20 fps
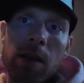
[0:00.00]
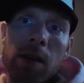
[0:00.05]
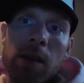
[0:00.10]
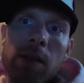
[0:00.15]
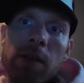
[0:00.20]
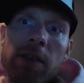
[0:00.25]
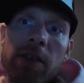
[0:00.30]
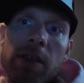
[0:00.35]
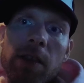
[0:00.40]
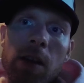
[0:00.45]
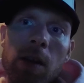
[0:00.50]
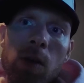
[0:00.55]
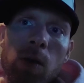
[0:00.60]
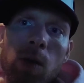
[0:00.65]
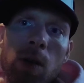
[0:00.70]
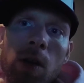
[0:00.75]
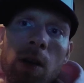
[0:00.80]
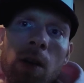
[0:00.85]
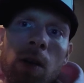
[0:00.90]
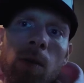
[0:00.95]

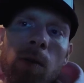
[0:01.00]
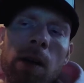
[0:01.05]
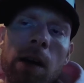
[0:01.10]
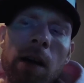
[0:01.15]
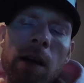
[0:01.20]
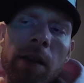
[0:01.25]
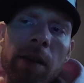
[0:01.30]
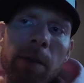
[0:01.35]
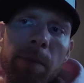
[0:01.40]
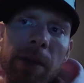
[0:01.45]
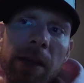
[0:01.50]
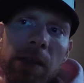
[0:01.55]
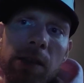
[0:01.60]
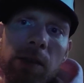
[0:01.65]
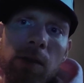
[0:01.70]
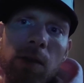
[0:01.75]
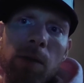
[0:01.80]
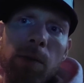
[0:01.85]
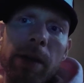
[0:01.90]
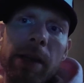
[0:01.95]
So, while in the Peace
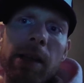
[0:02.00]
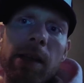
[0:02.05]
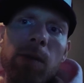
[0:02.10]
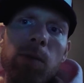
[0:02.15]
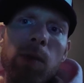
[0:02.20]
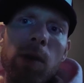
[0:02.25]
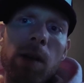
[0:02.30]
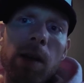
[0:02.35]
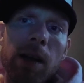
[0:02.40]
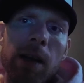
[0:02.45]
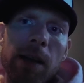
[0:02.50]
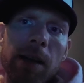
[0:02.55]
Corps we did work